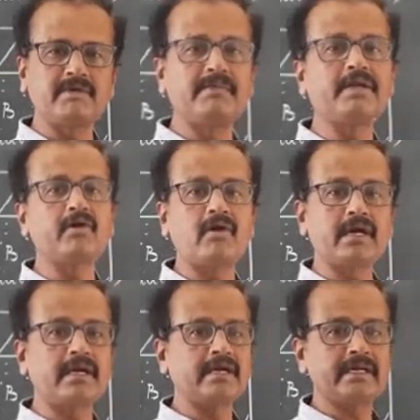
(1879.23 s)

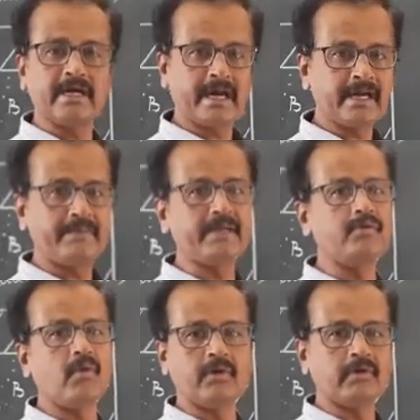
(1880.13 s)
non-conducting adiabatic
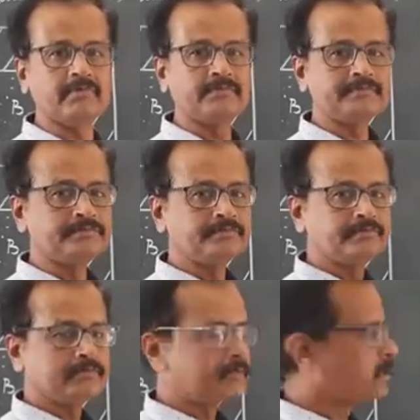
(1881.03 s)
wall.
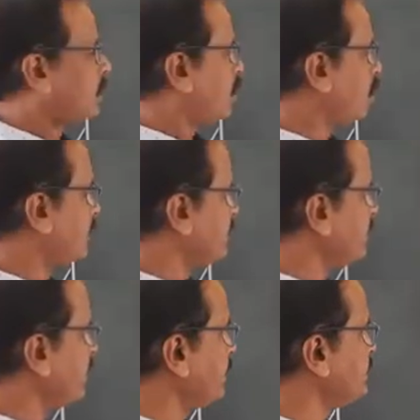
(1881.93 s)
Already
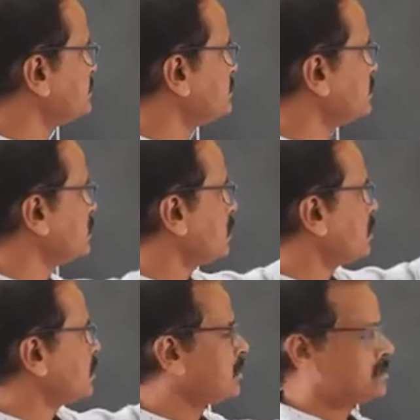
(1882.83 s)
A is in
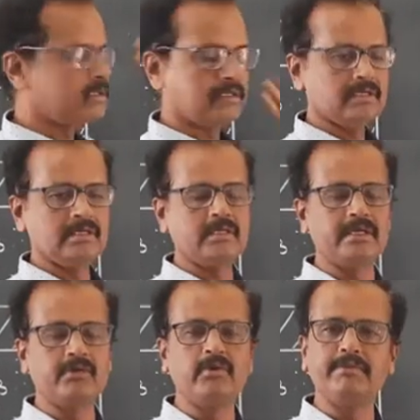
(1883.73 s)

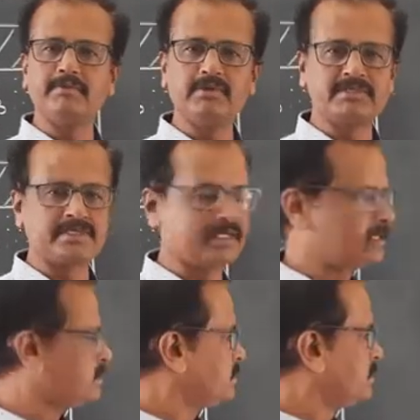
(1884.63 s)
equilibrium with
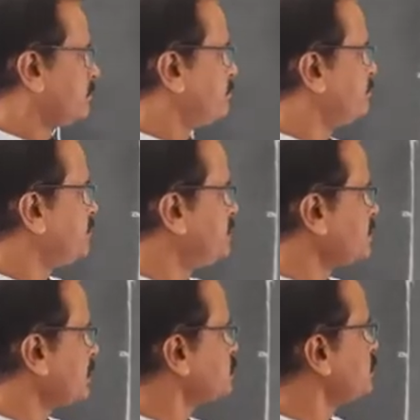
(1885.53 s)
C, B is
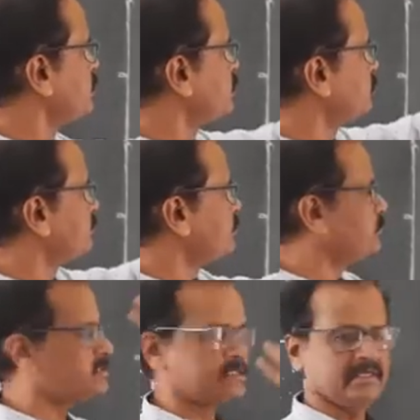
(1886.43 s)
also in equilibrium
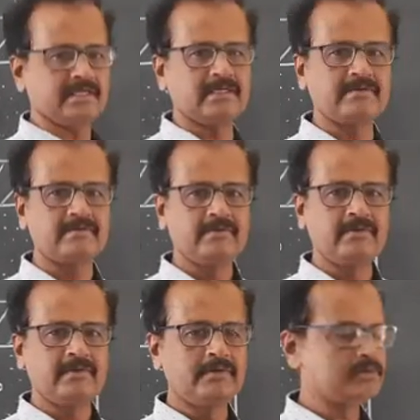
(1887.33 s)
with C.
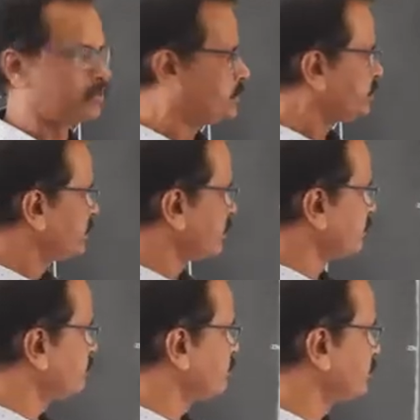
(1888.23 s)
So even
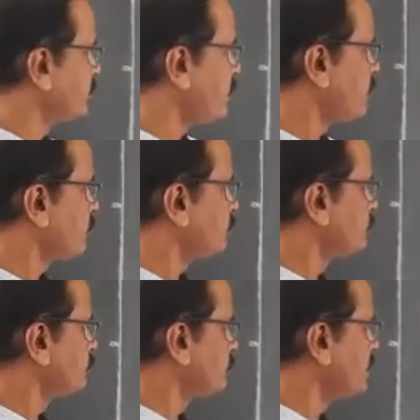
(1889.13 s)
if
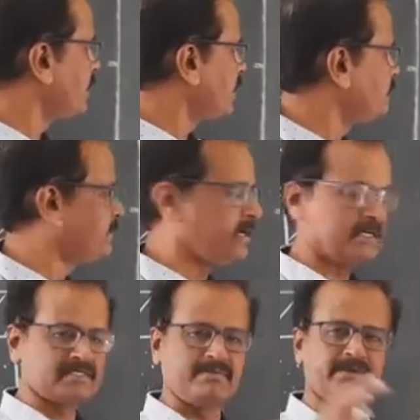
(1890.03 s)
now A and B are
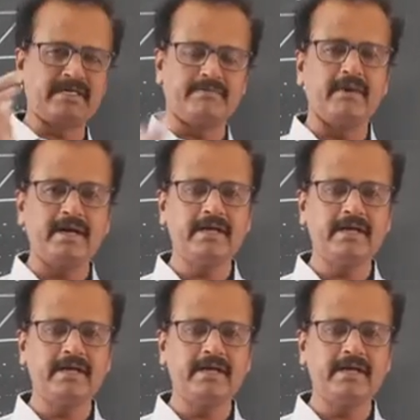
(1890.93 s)
separated by